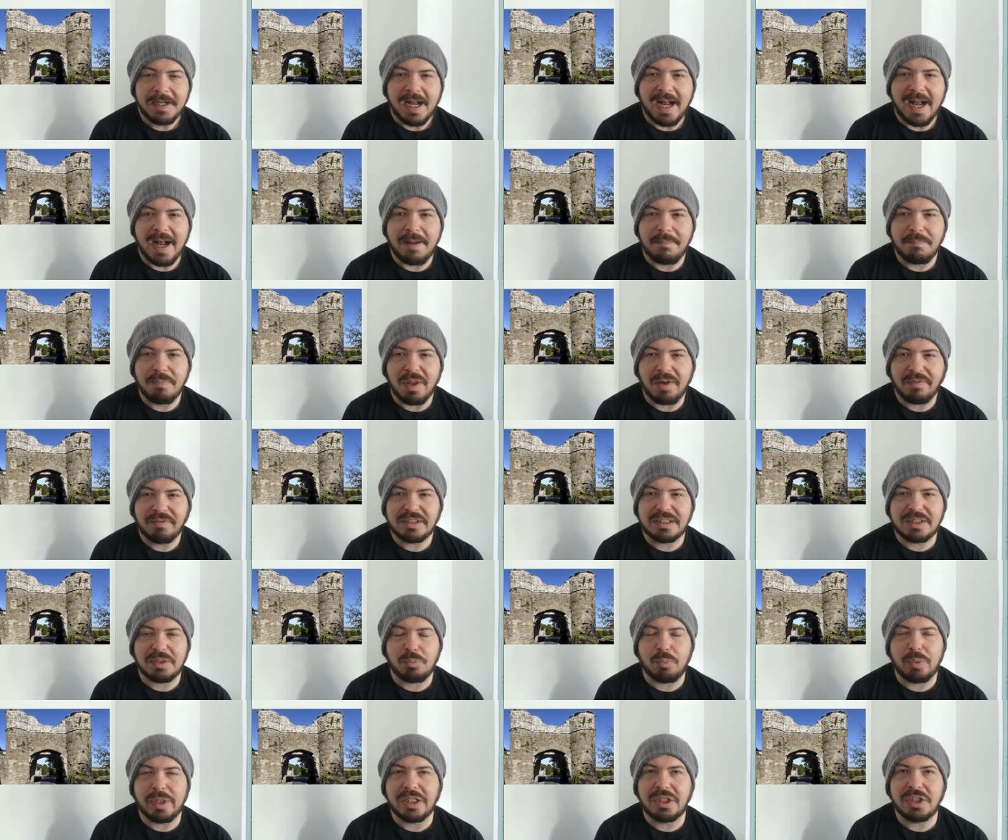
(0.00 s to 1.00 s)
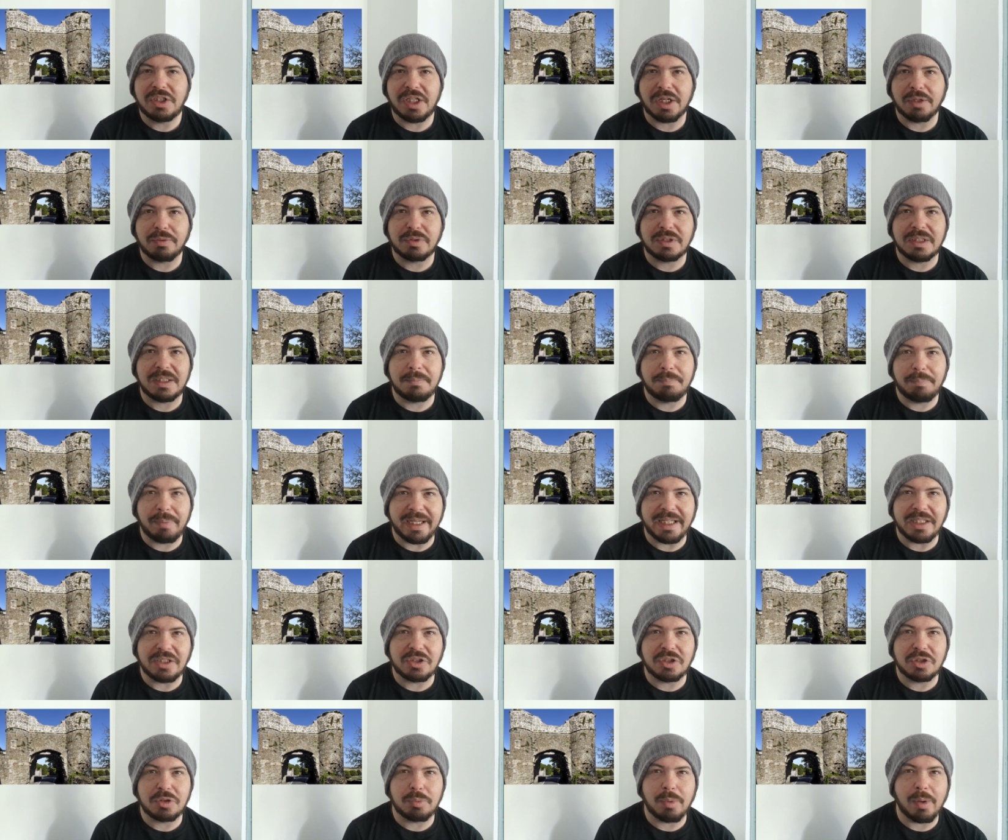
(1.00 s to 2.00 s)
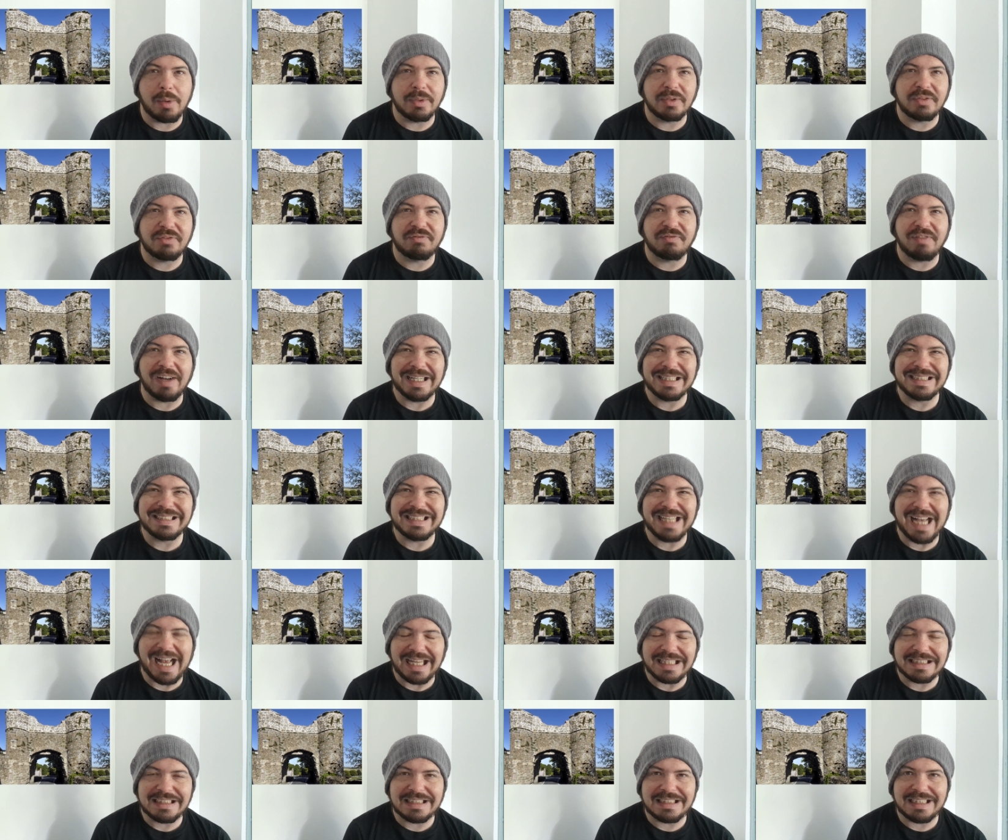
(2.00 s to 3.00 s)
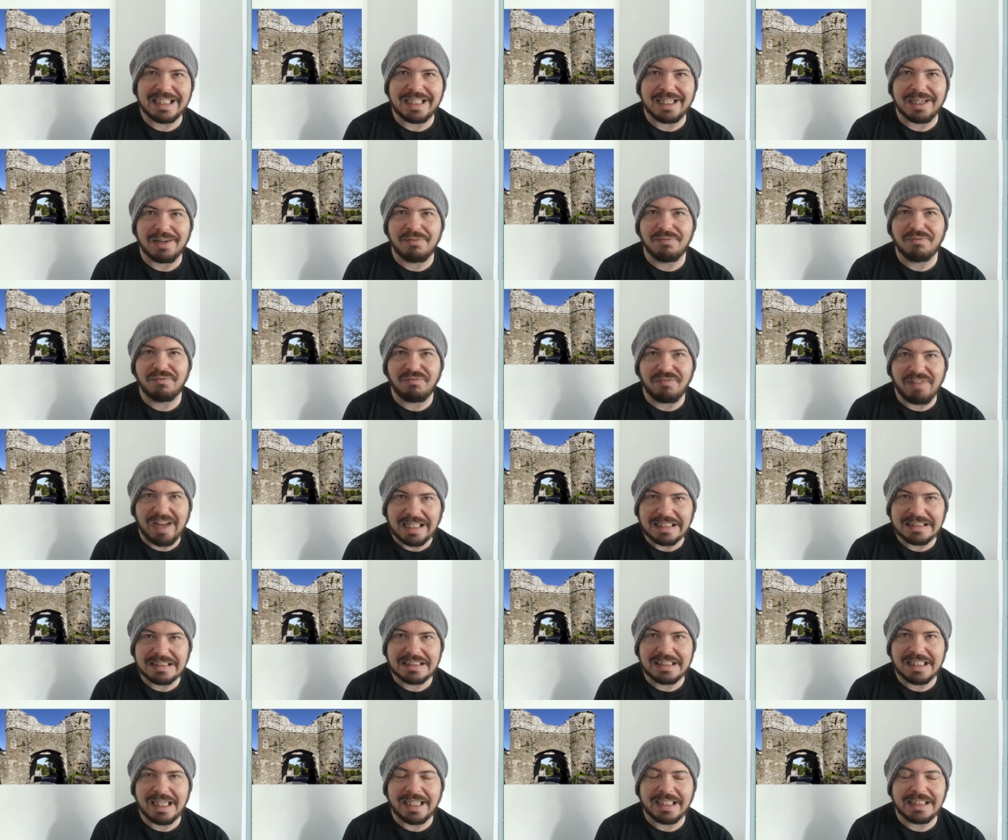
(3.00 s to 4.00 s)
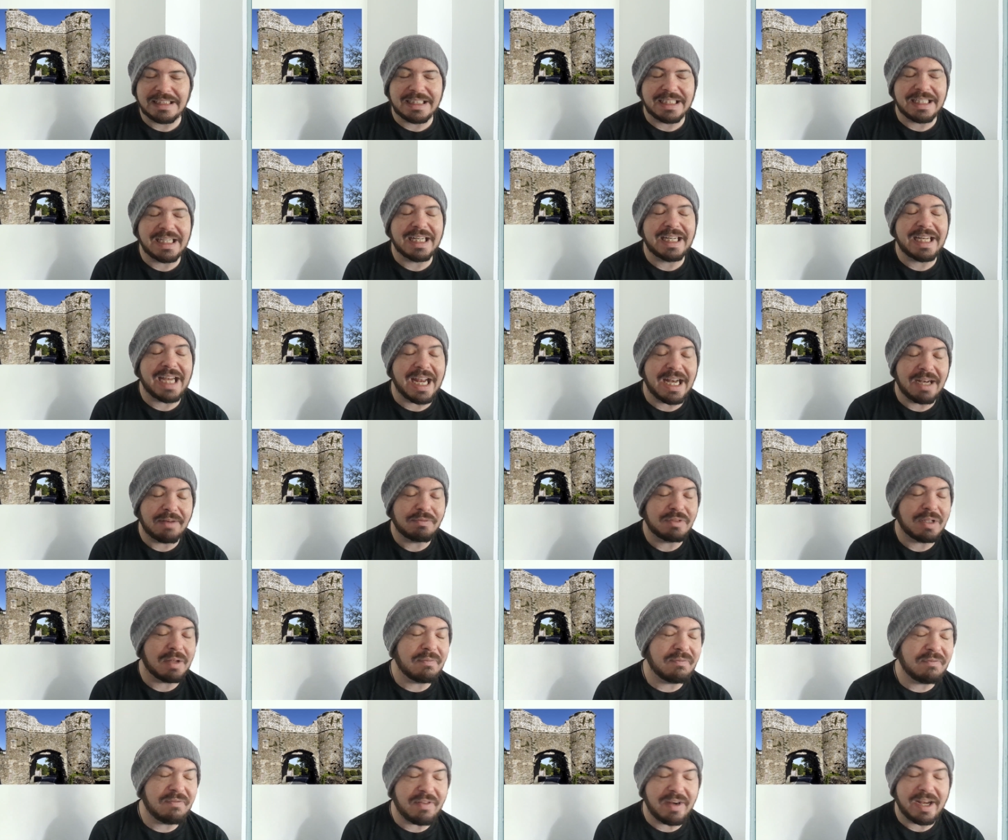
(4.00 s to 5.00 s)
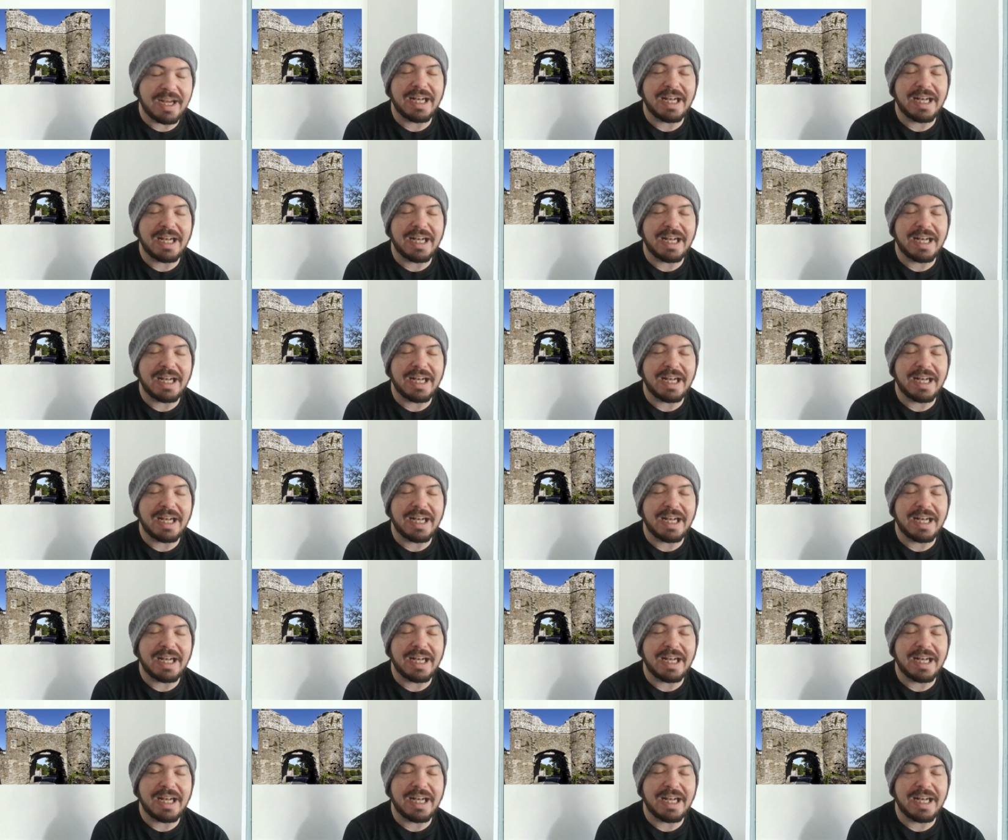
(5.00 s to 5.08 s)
Obviously, Winchelsea Beach as well is fantastic and fascinating. Again, I've done